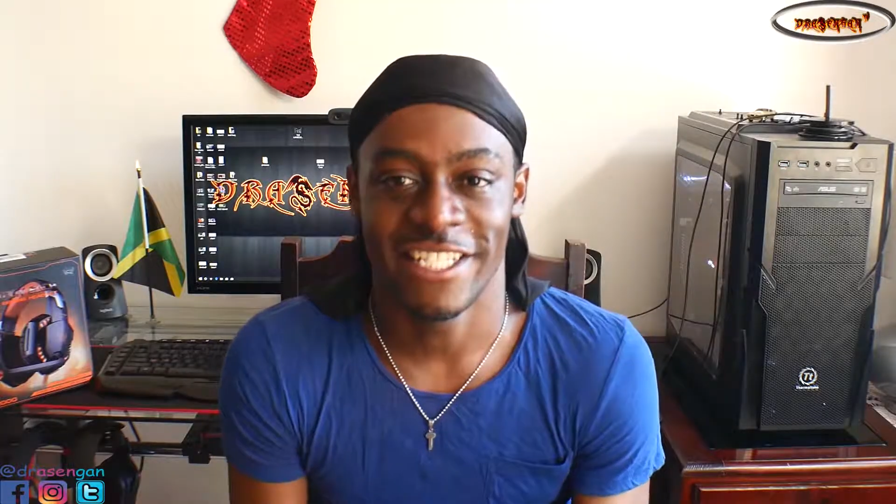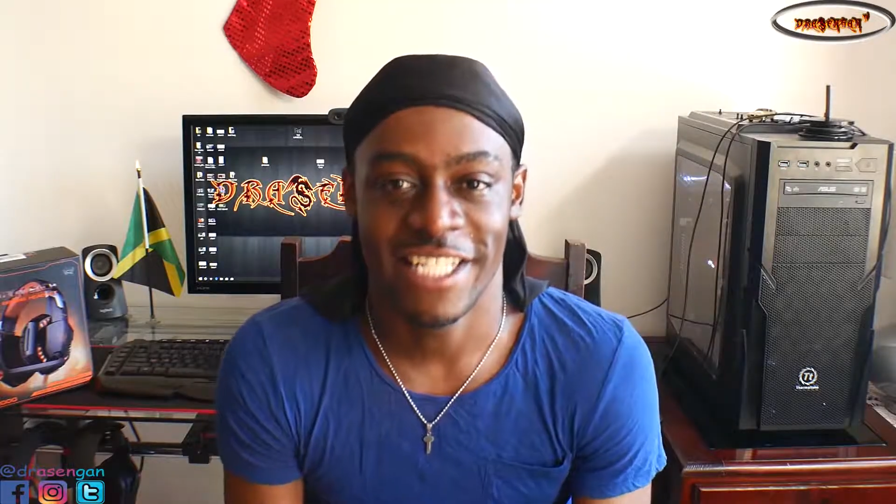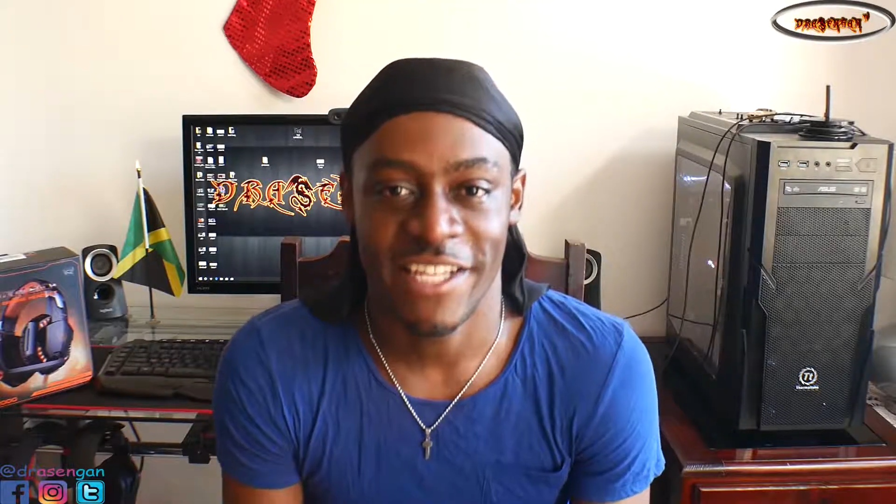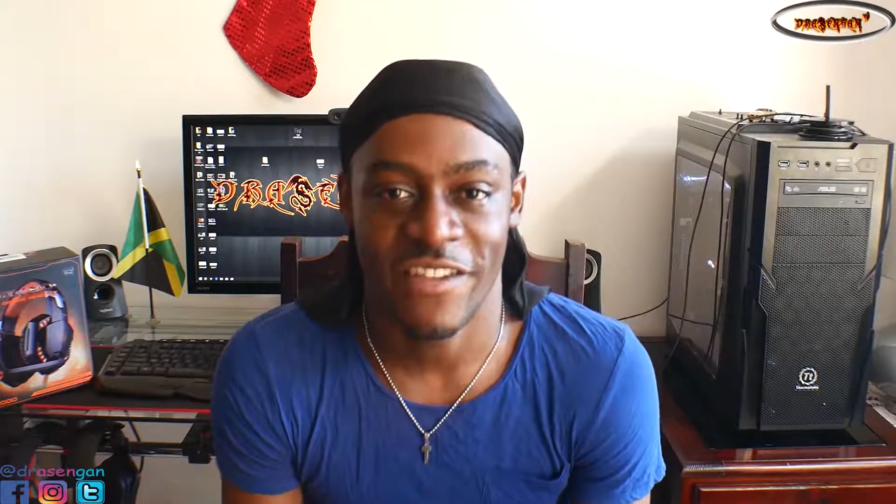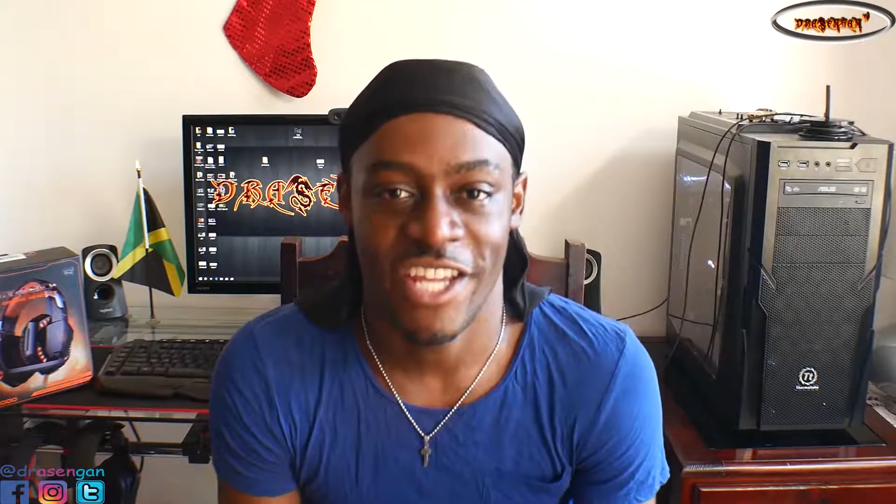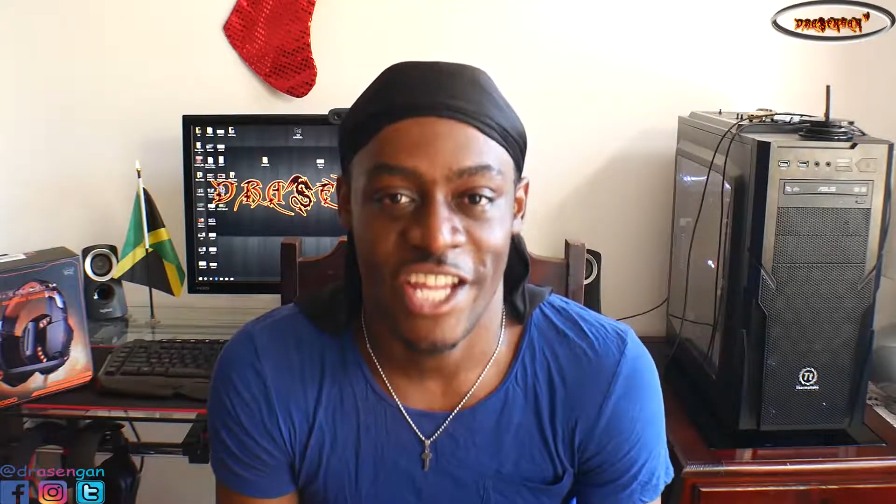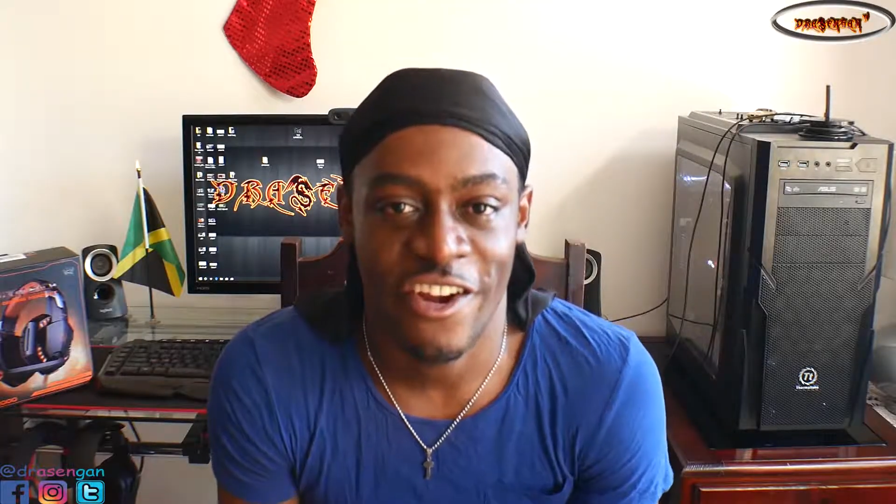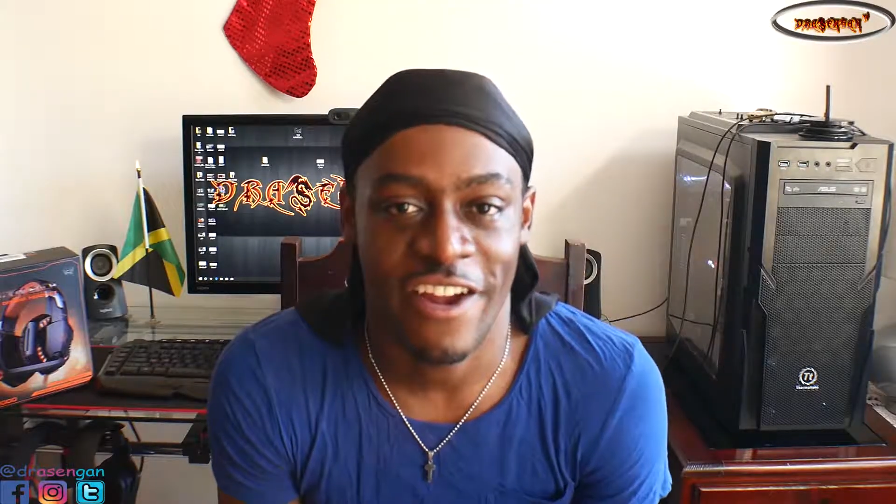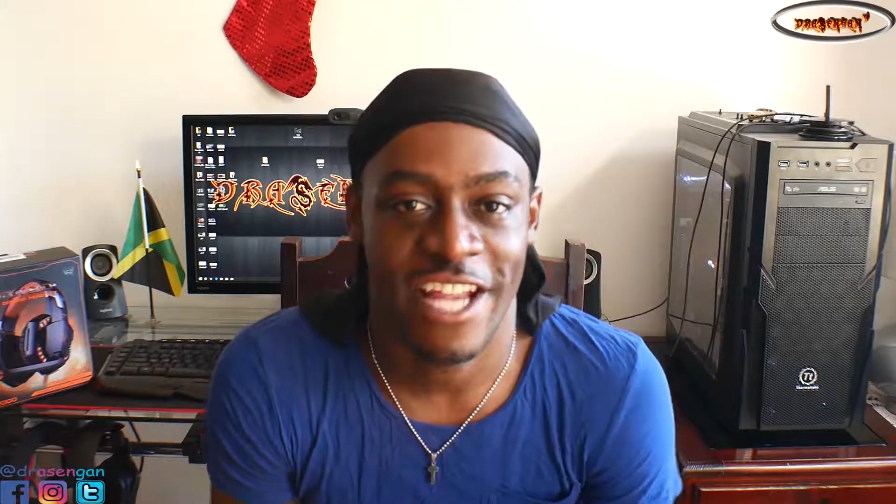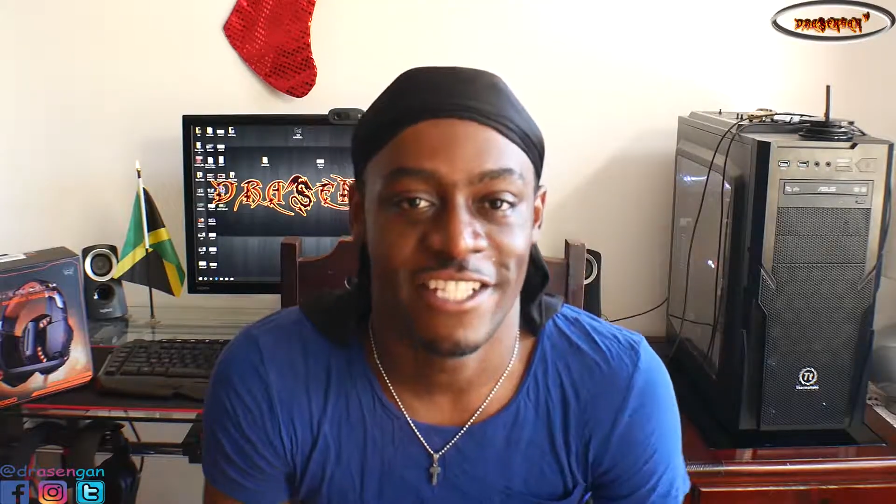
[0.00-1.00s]
TV
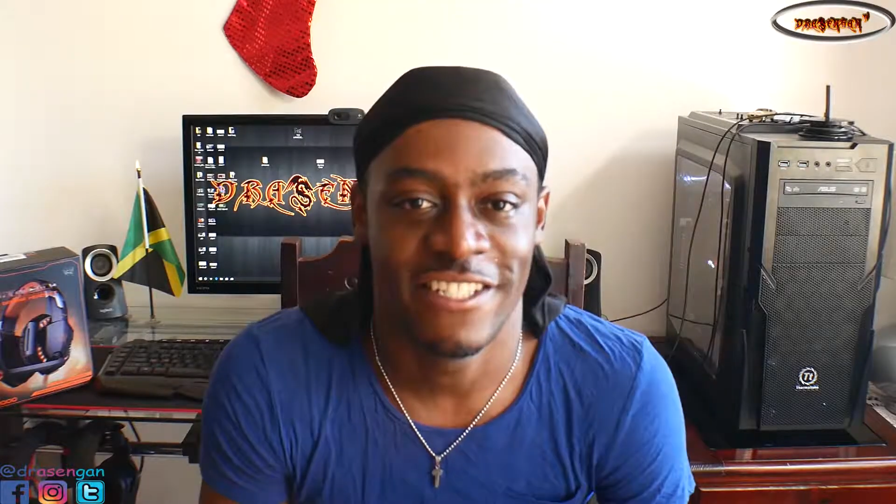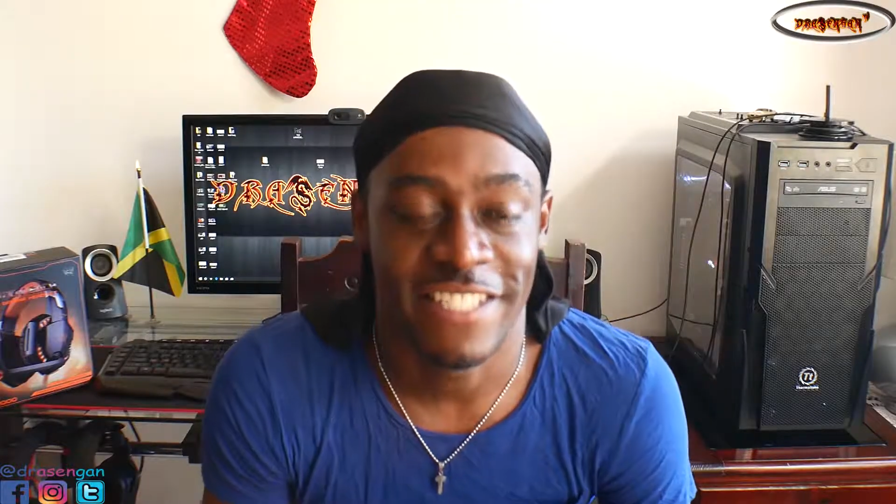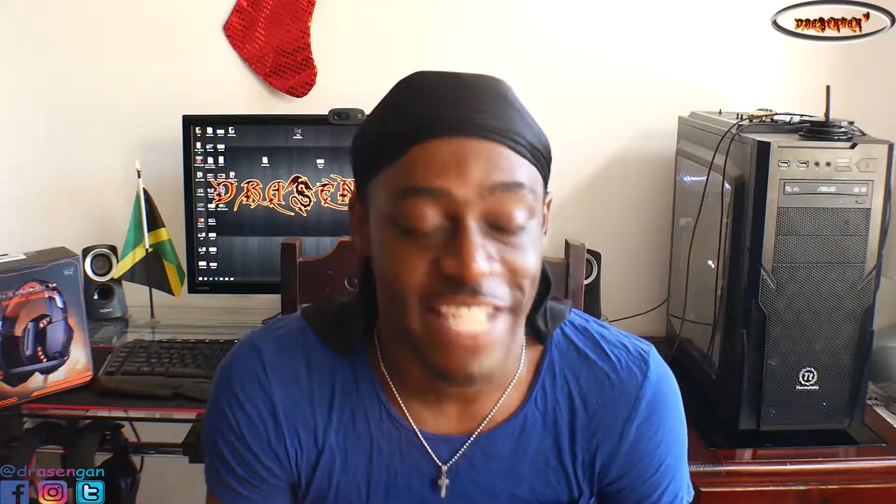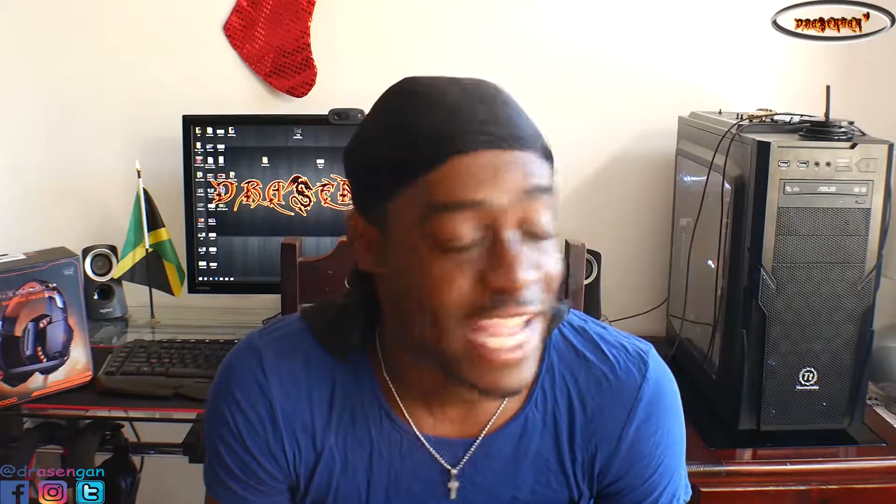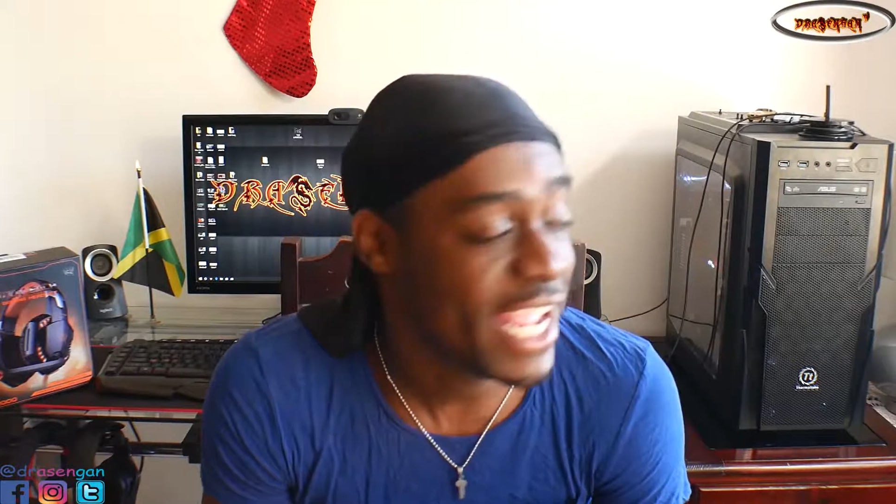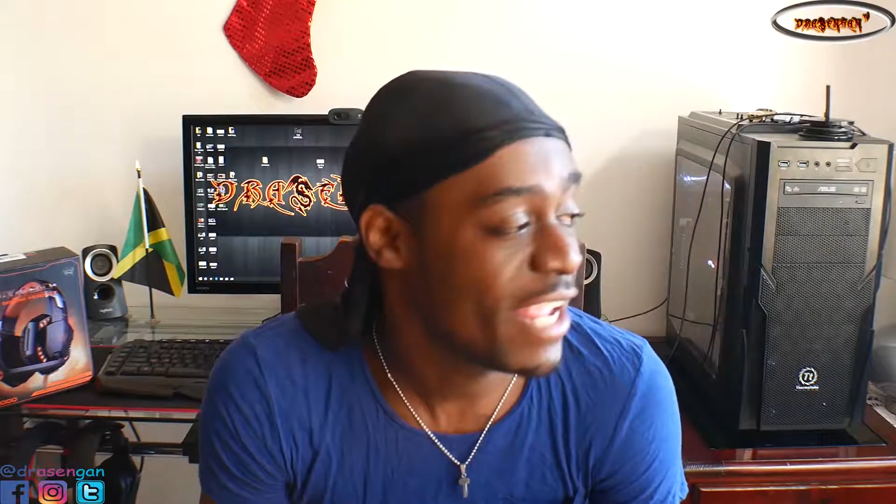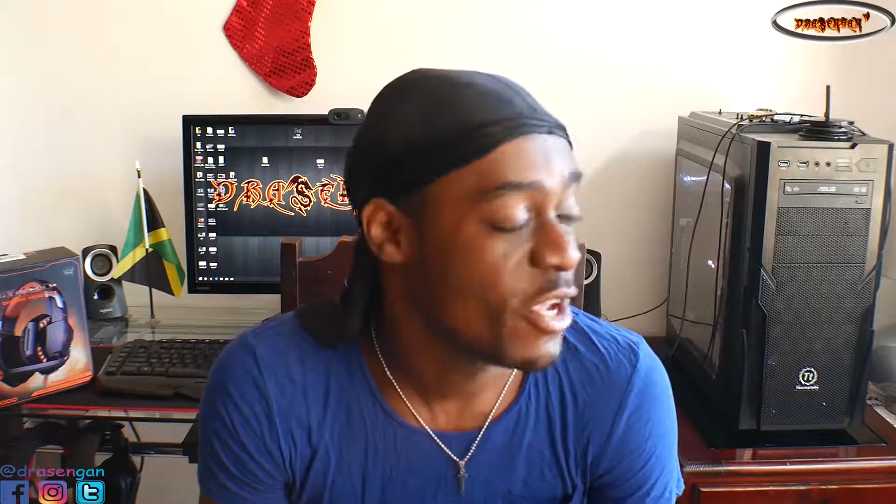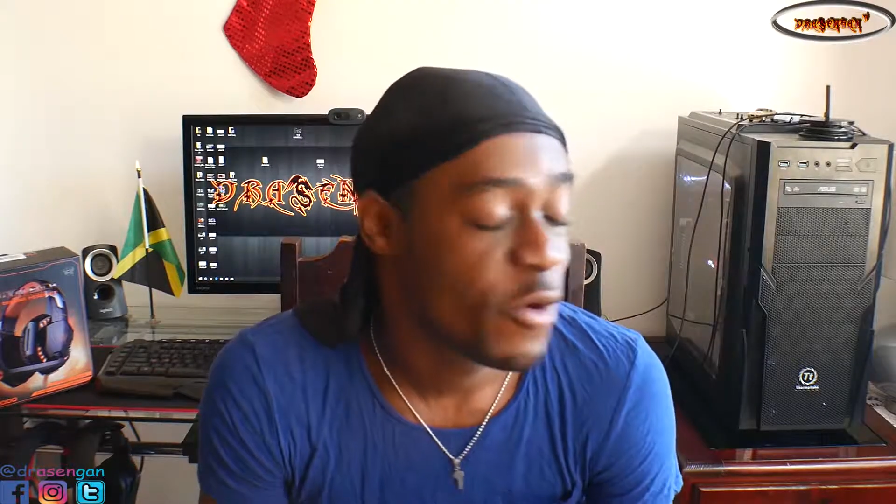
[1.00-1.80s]
here, and today